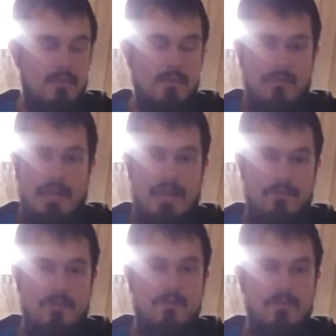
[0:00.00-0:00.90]
The
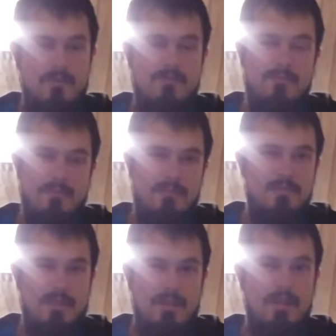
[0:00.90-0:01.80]
flat four is
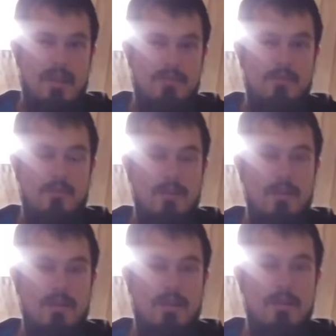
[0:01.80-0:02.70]
kind of
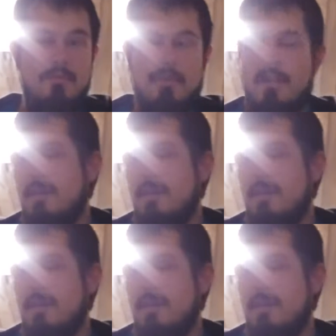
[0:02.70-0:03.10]
annoying at times.